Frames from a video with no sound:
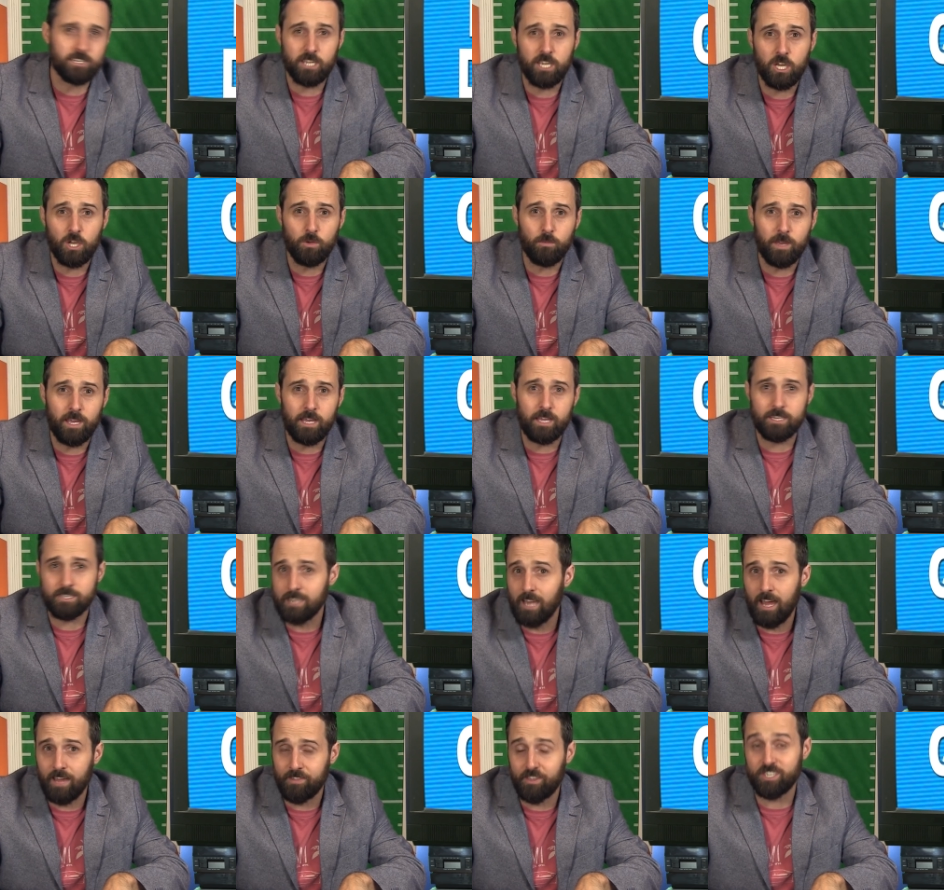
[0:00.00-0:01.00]
the QBs,
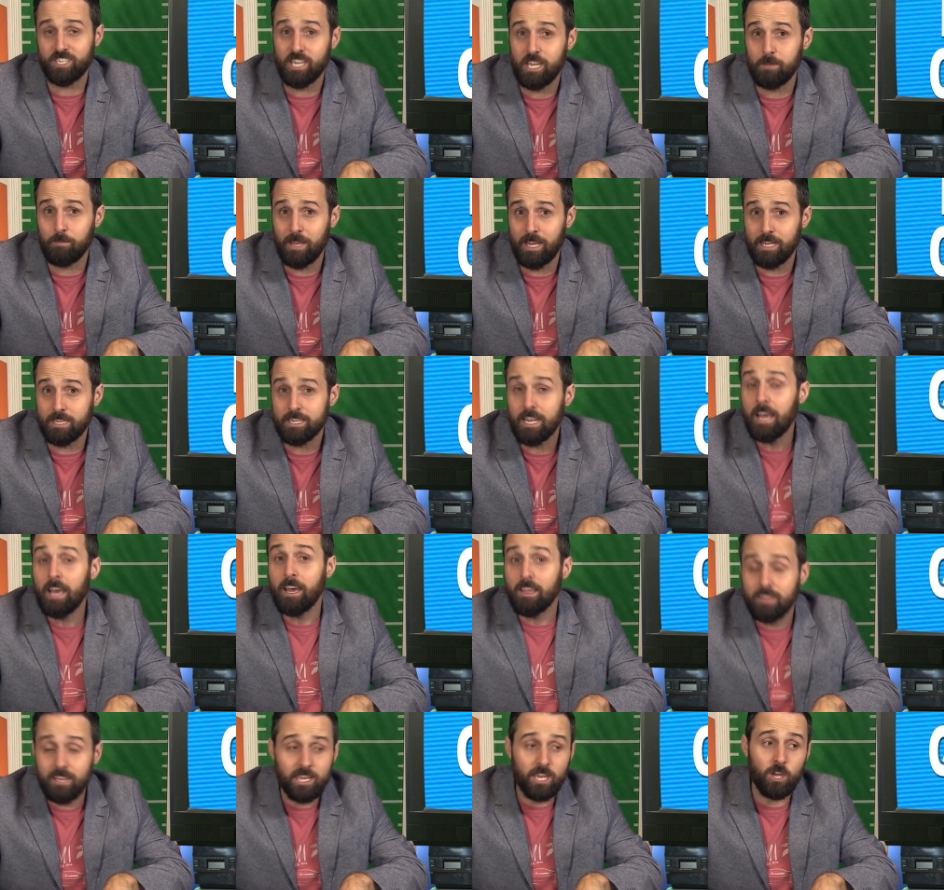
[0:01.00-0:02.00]
not the
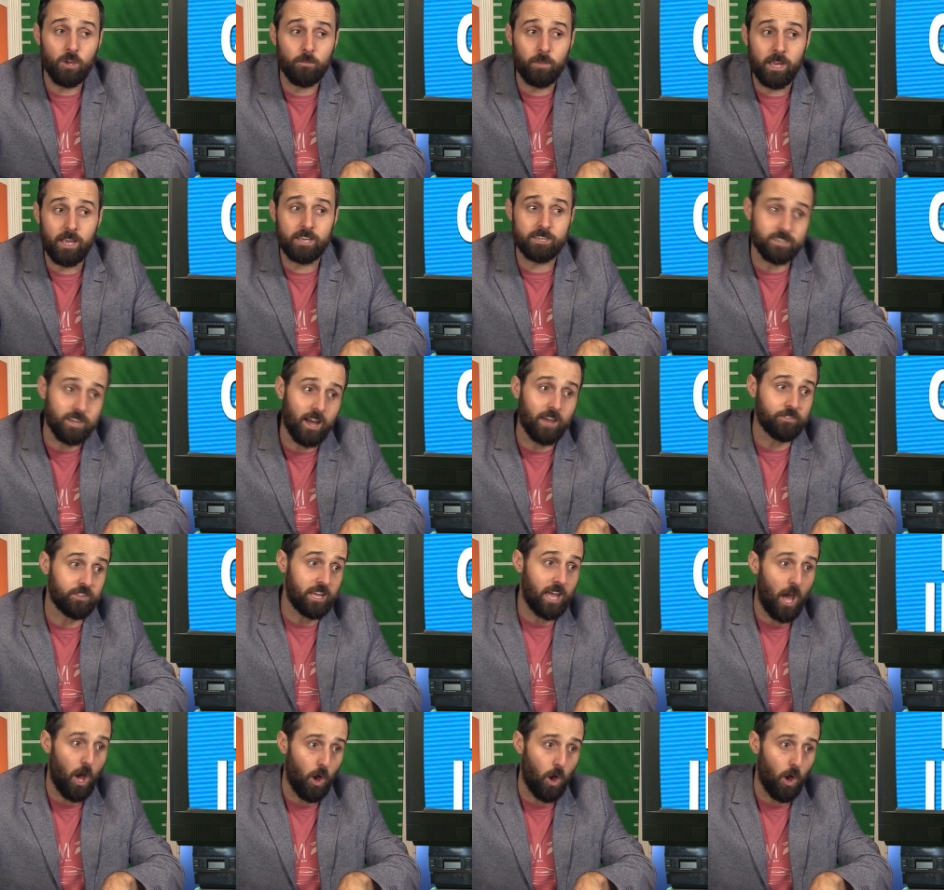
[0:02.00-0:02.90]
CBs, the QBs, not the